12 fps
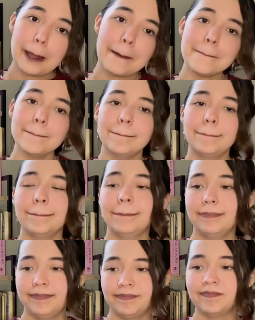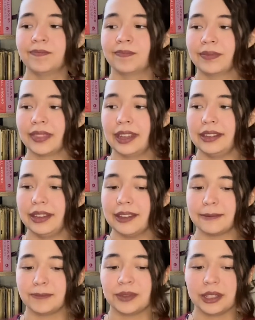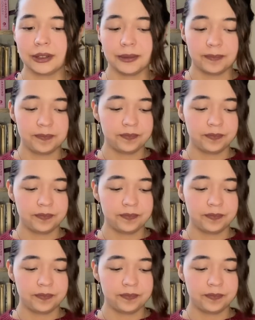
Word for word: Hmm. Yeah, so